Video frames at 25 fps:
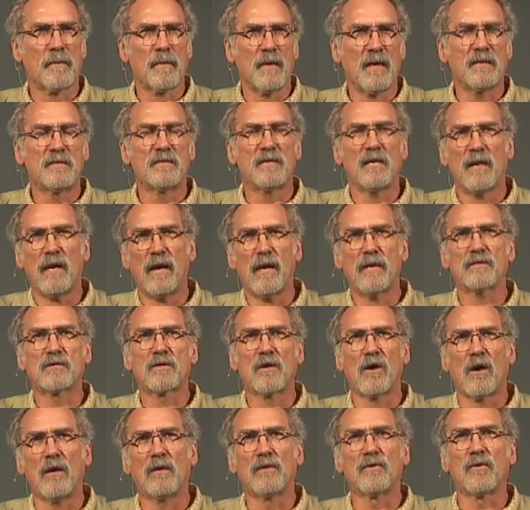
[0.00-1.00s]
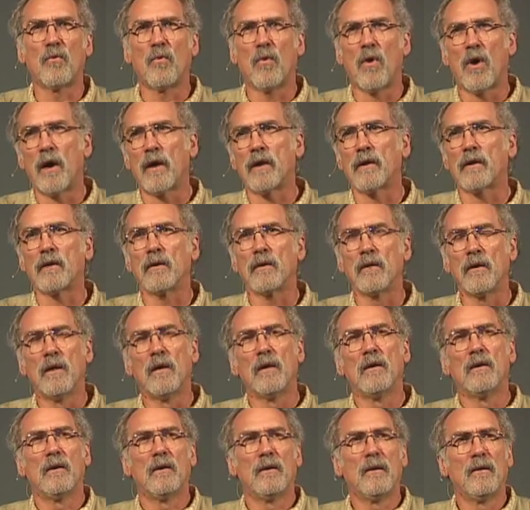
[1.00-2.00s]
and today it's called the water,
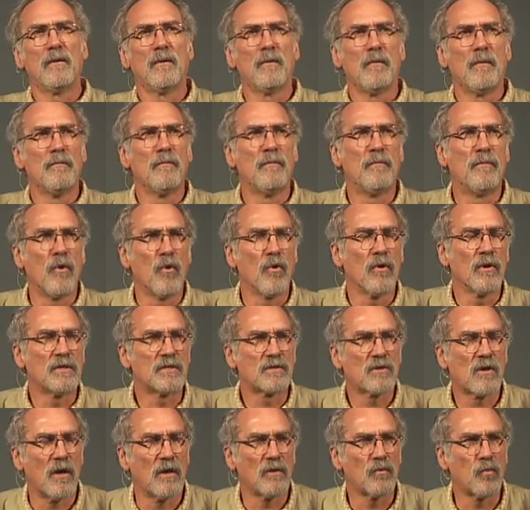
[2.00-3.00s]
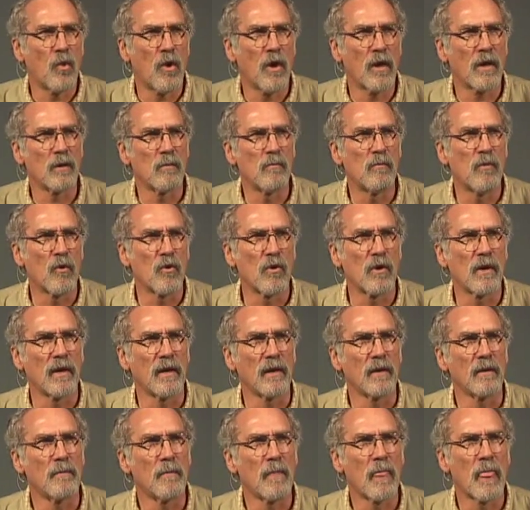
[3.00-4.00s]
it's called
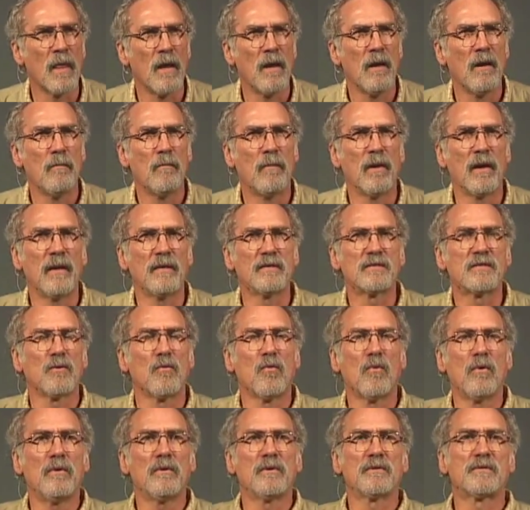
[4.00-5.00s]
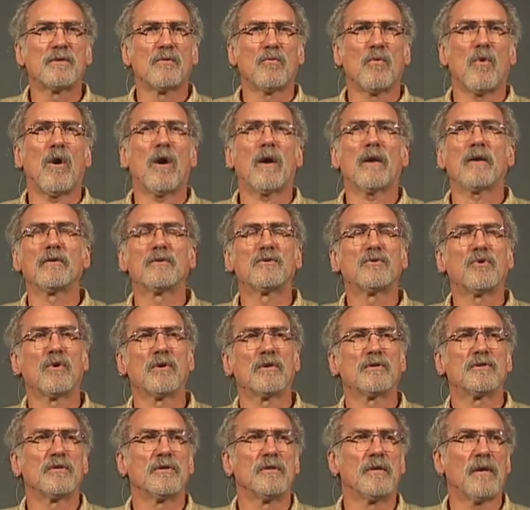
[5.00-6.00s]
waterboarding. But it's a, it's a water torture